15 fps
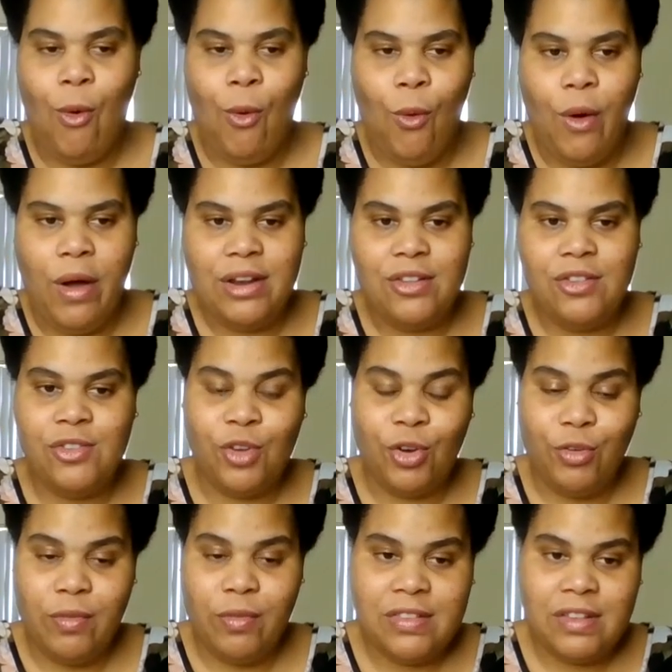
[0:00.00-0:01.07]
on
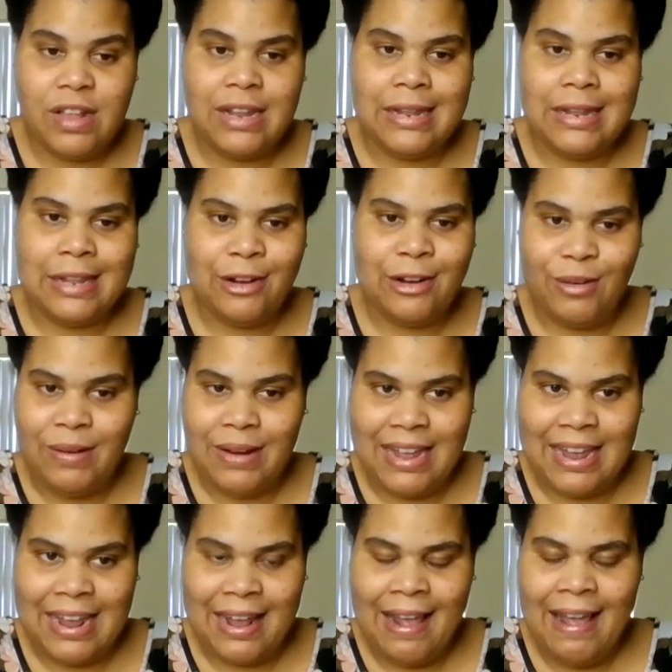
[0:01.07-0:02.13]
service
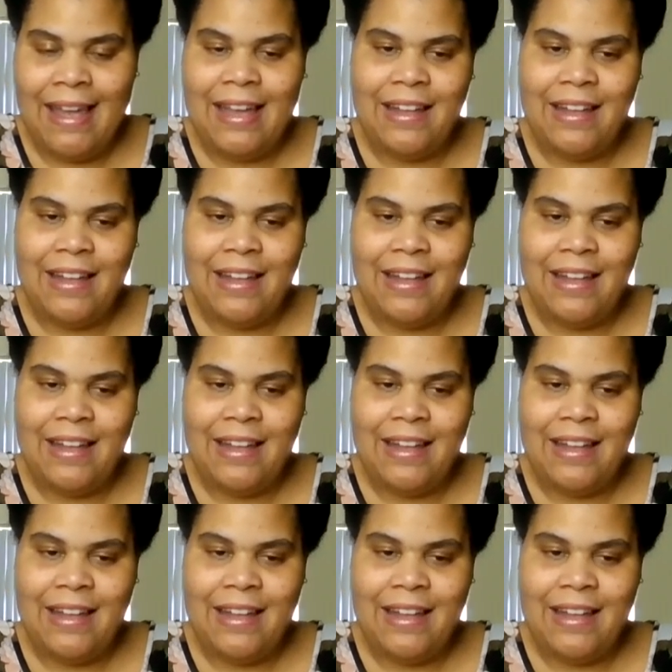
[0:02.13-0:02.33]
learning